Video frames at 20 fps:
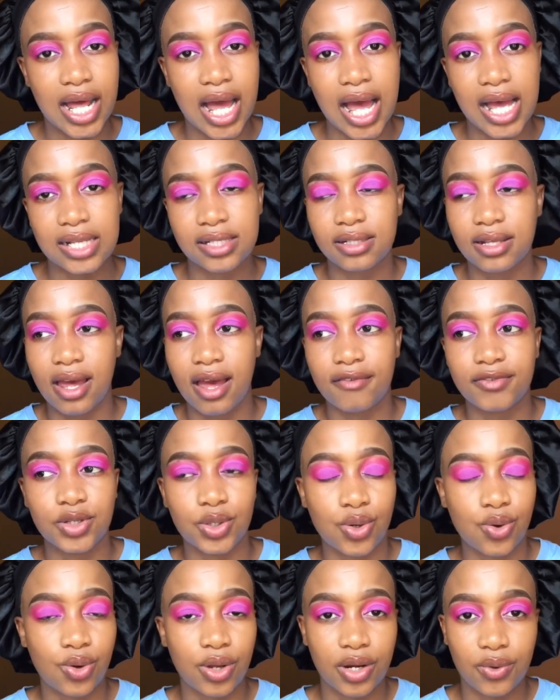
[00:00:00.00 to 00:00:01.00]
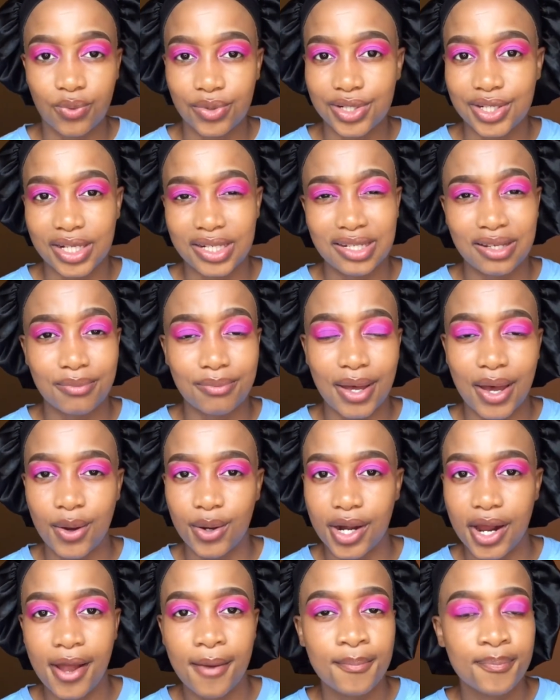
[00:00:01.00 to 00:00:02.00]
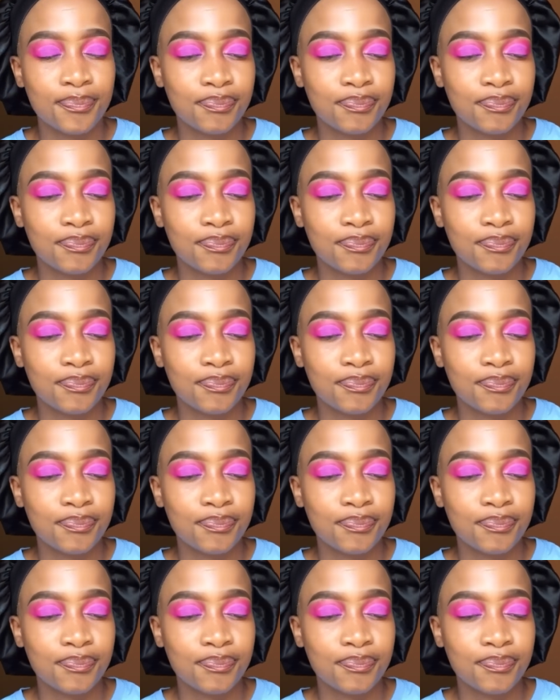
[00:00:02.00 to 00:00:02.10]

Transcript: I still have to go in with setting powder.